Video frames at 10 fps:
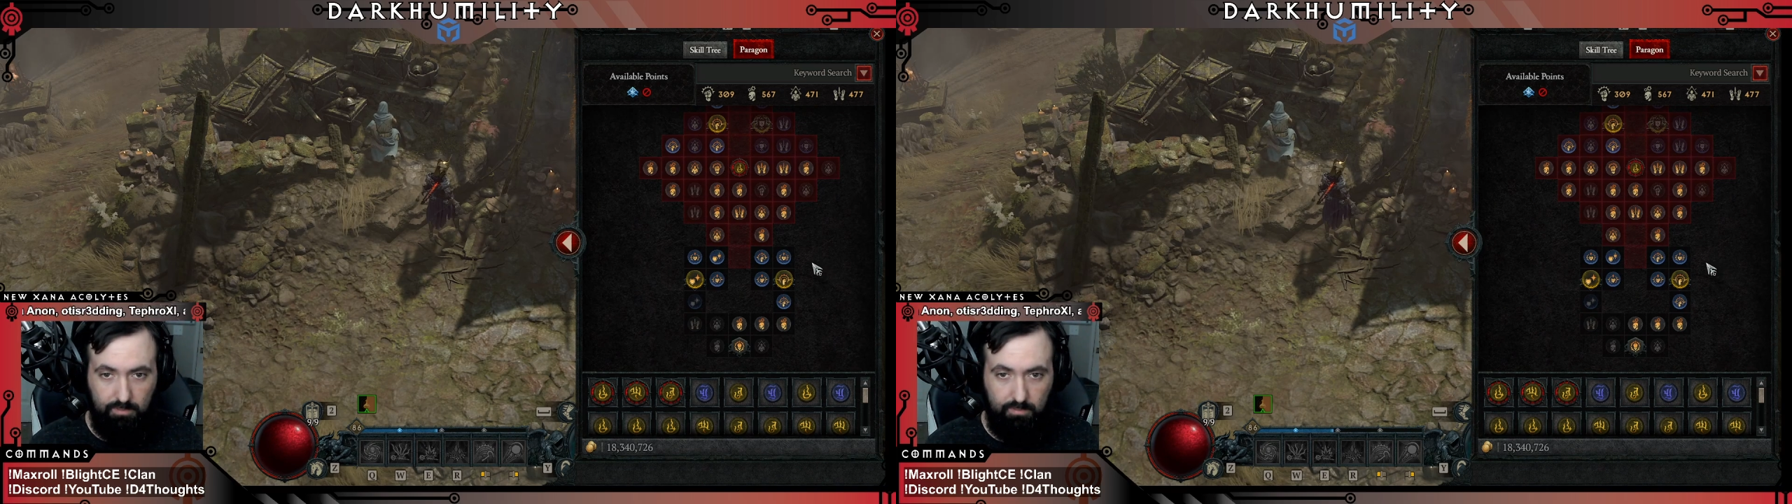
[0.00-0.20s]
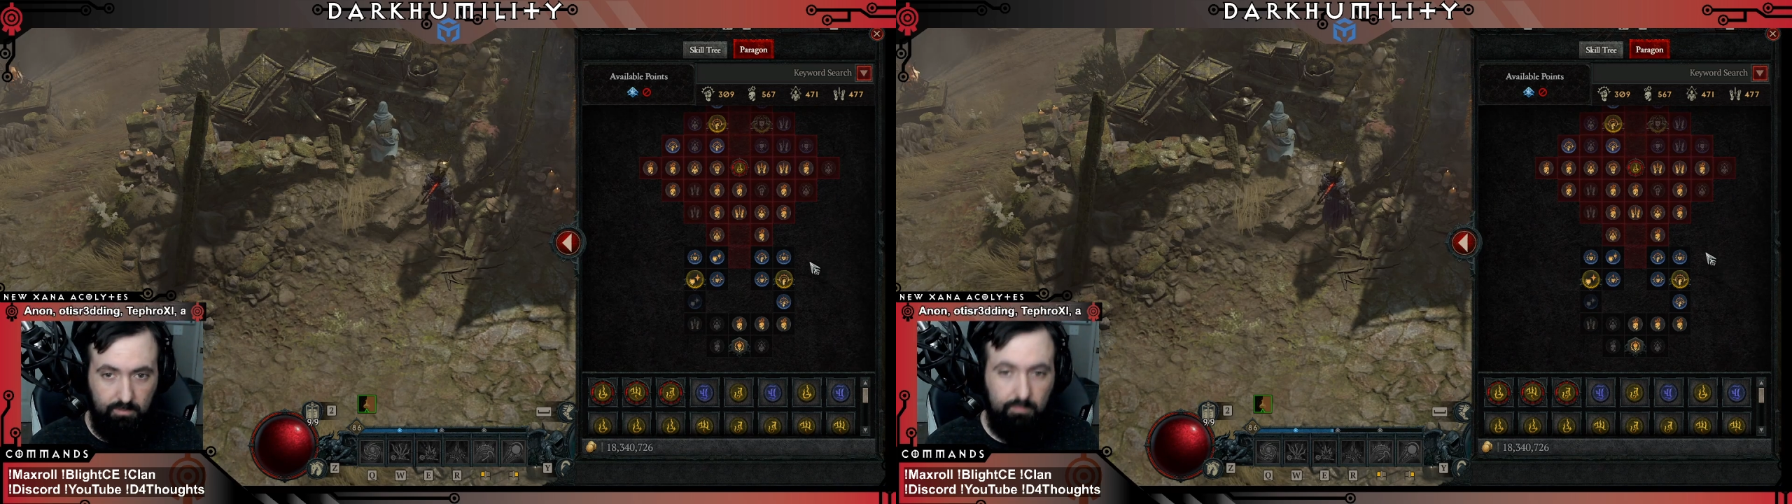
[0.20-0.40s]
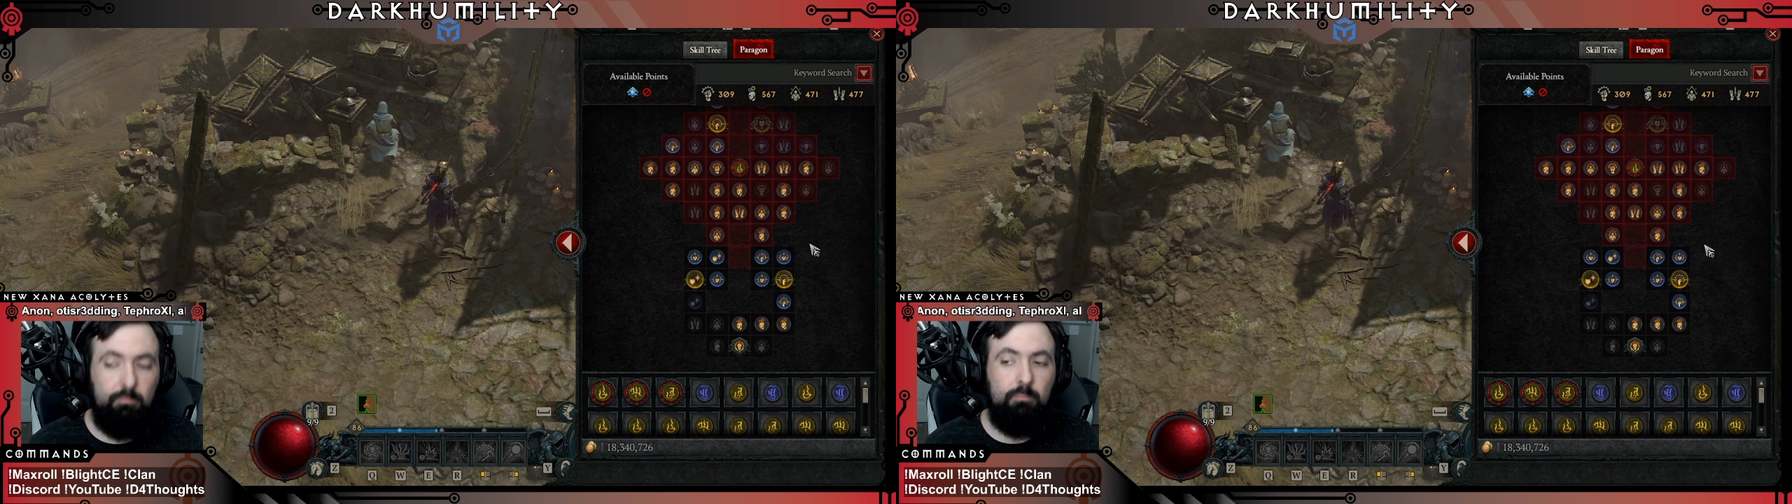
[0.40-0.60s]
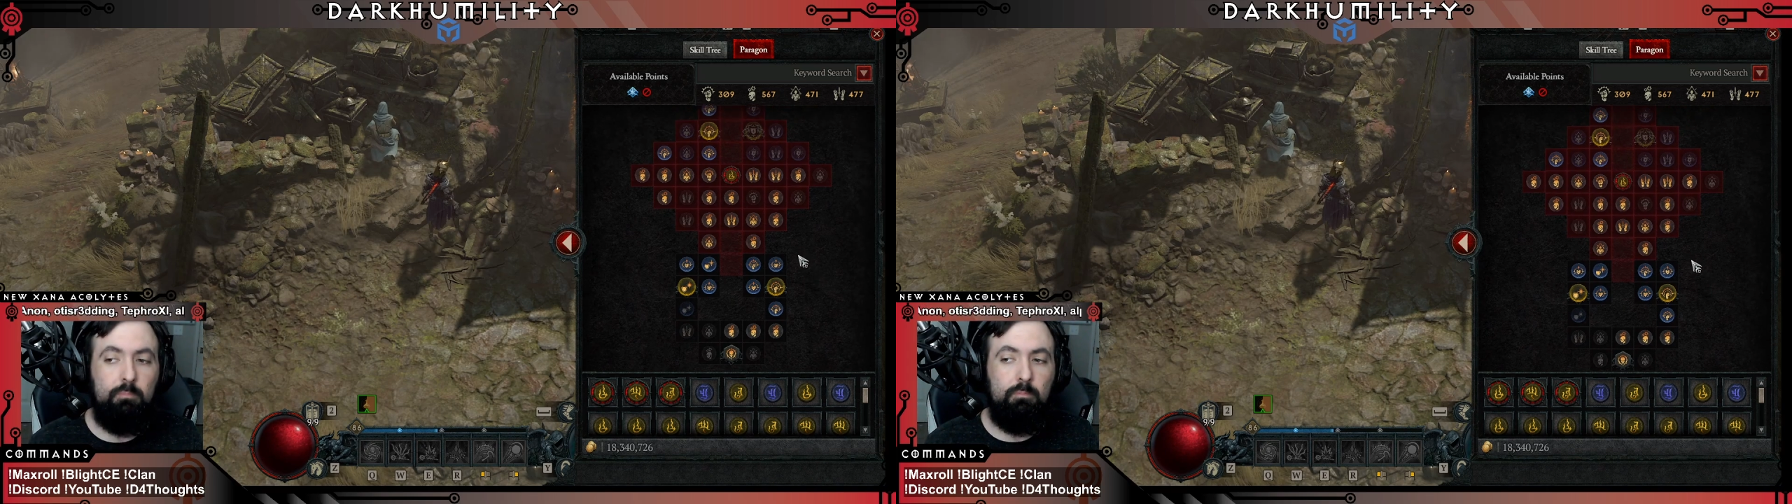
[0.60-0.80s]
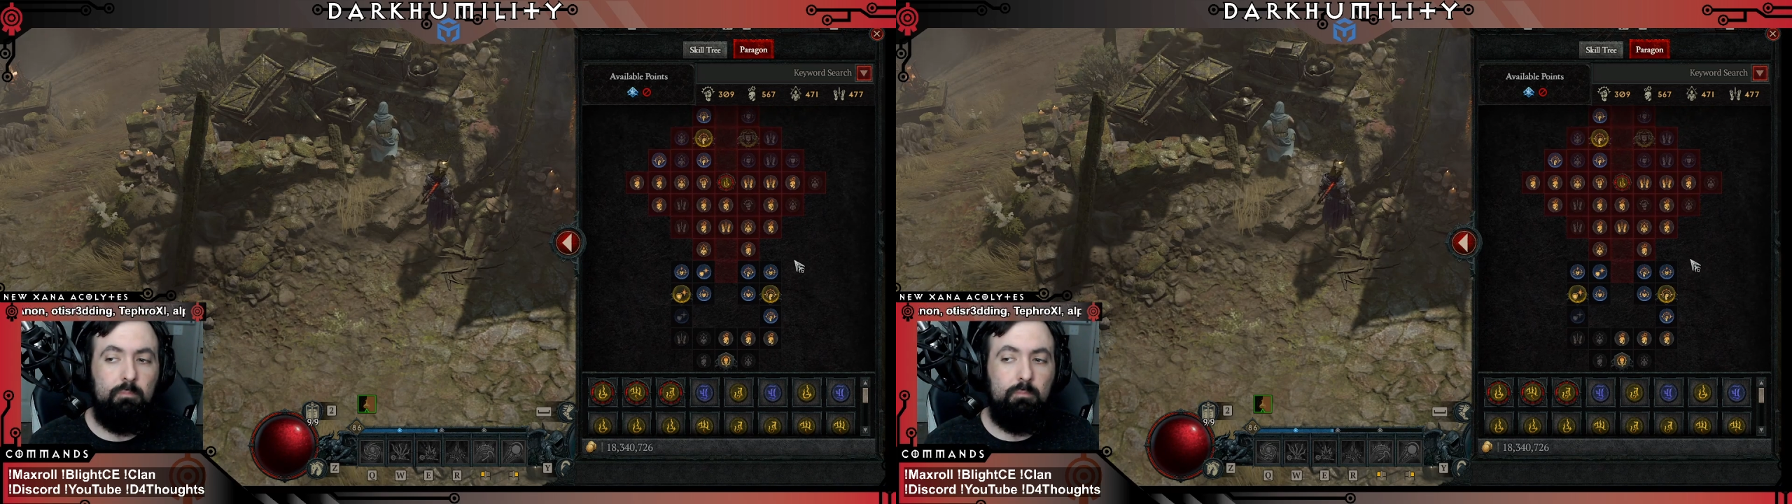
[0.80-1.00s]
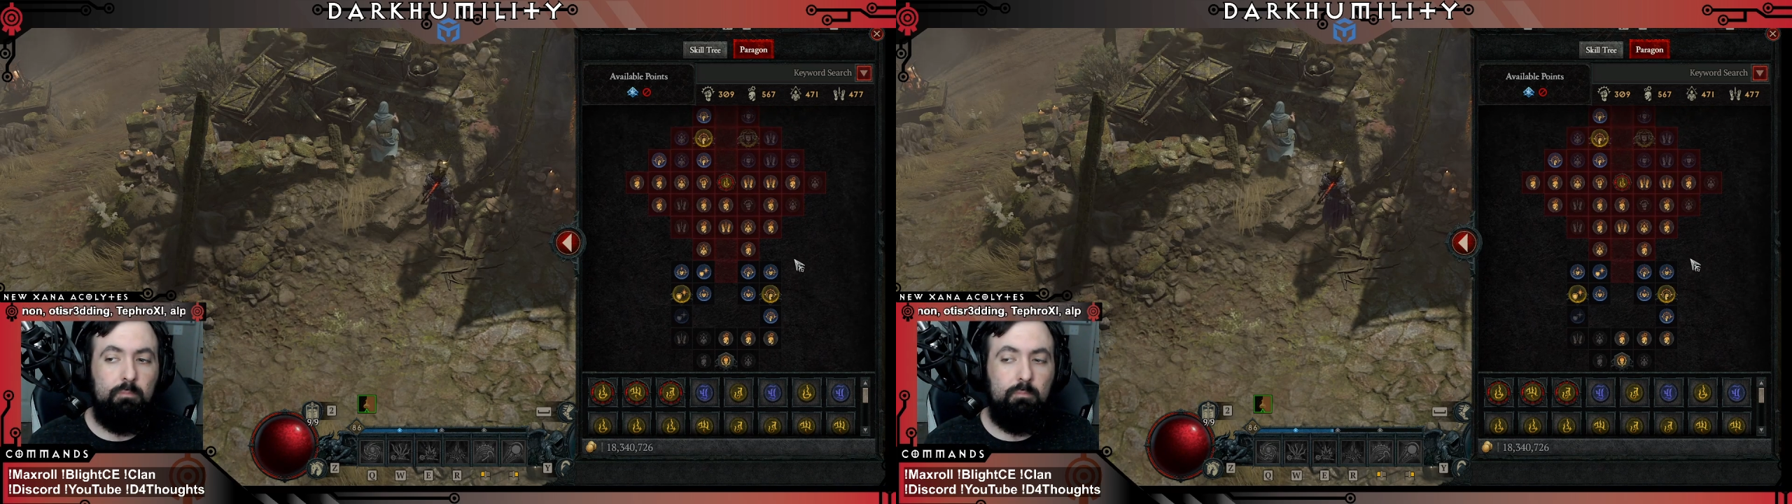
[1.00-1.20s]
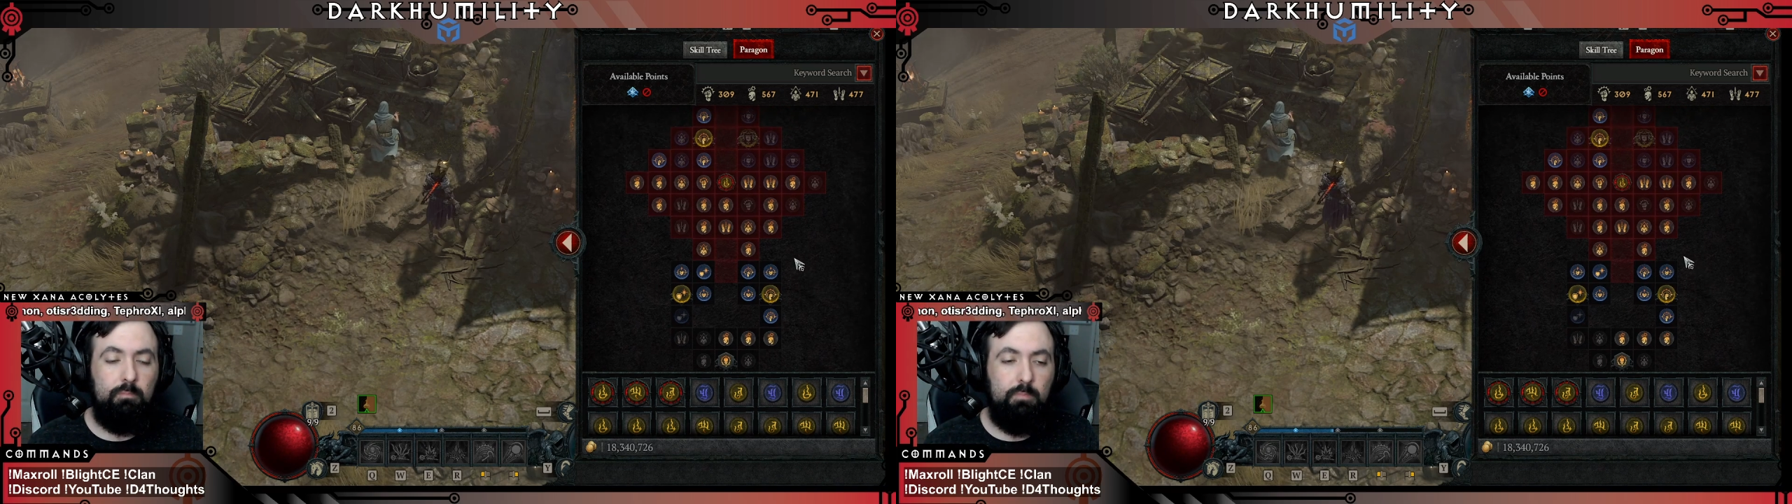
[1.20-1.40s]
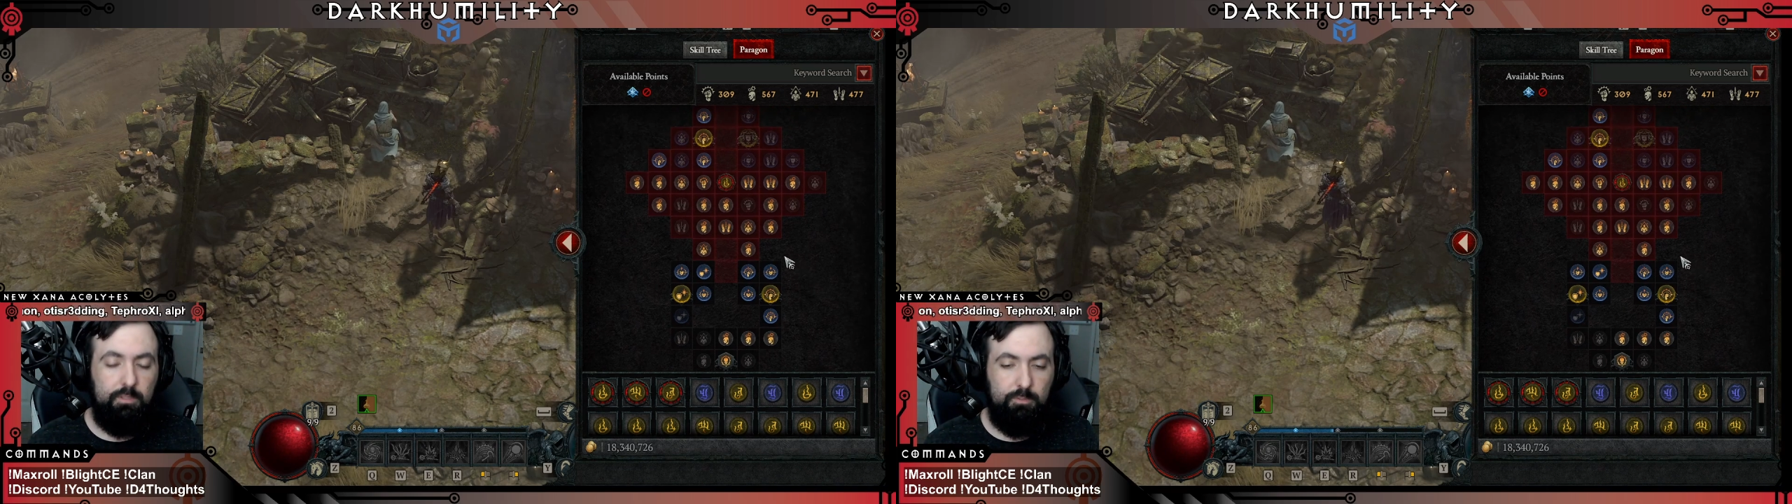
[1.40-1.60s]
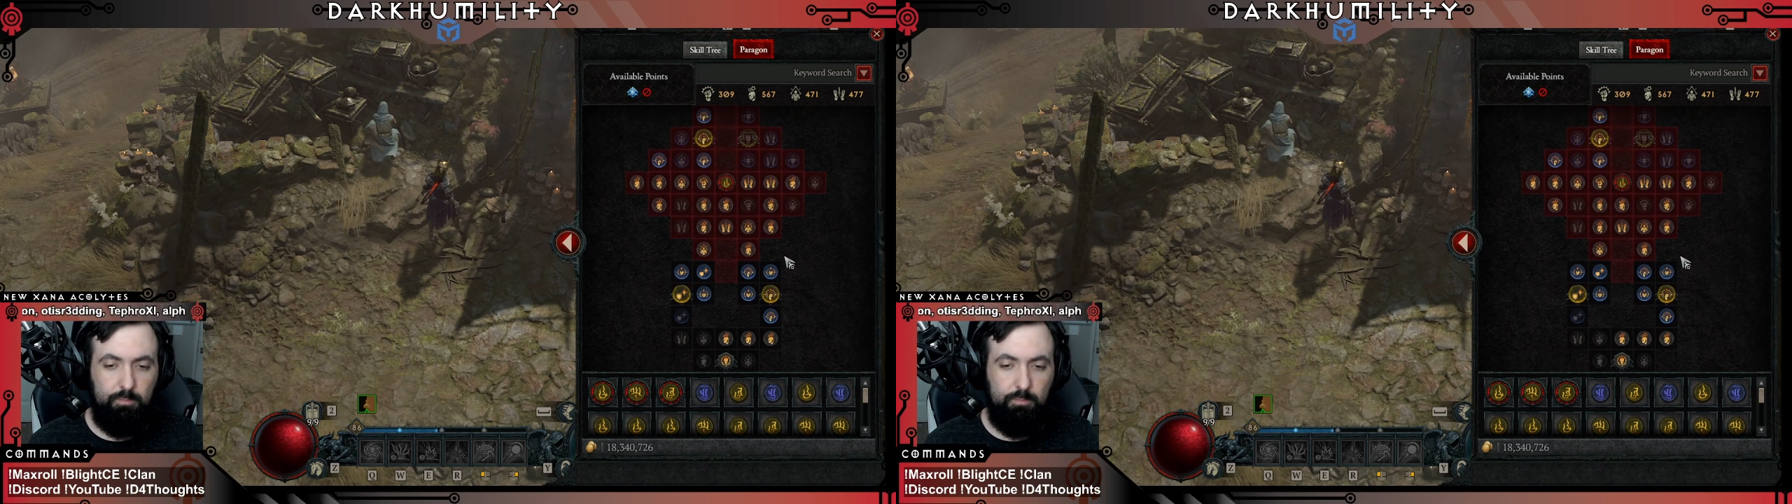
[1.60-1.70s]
here is